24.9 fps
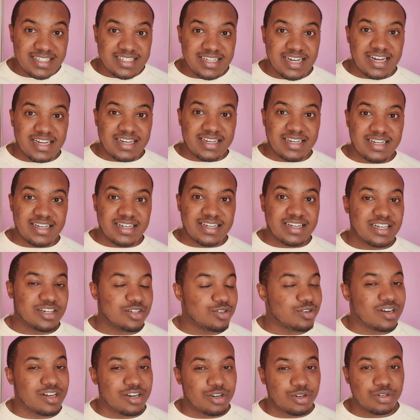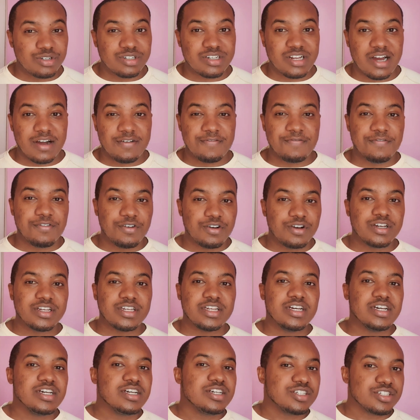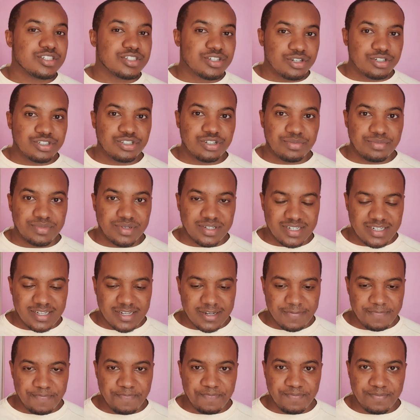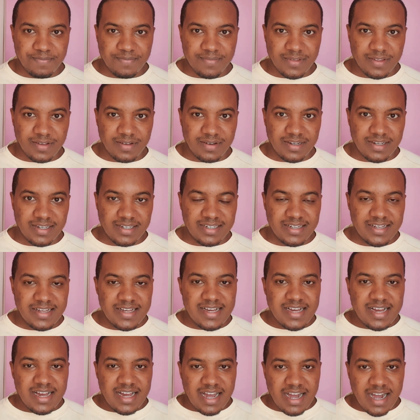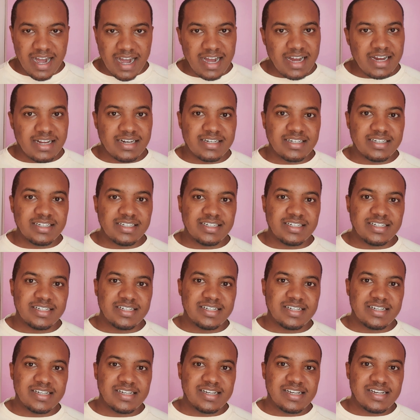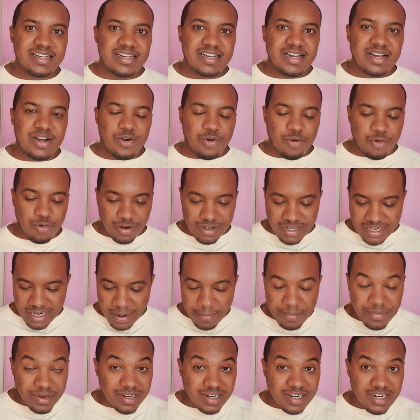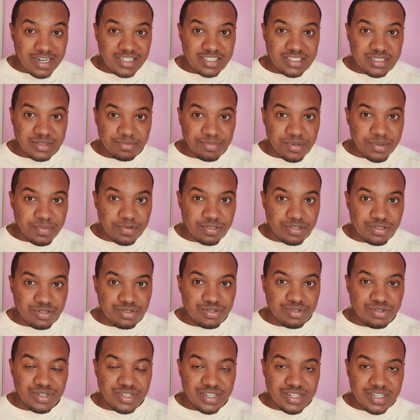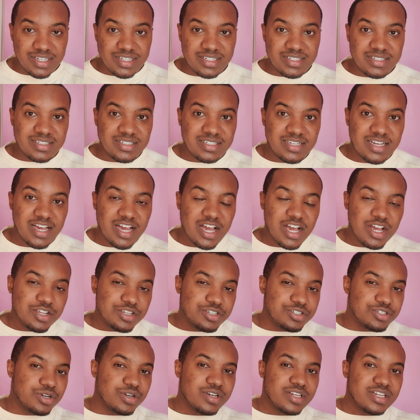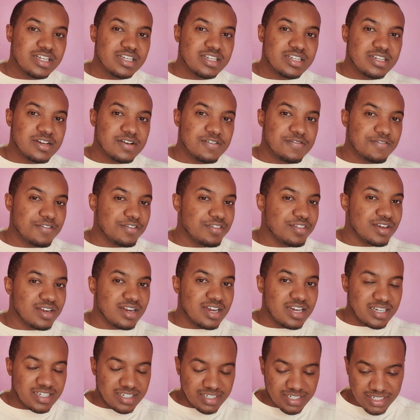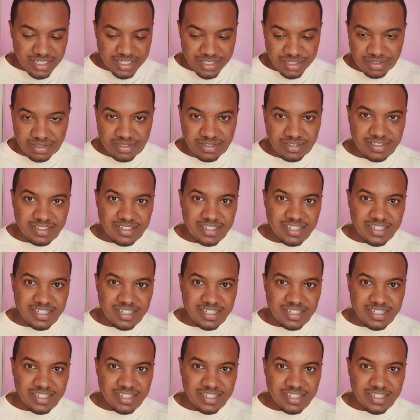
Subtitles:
and era, you cannot avoid social media, right? And what I'm encouraging people to do is join it for the right reason,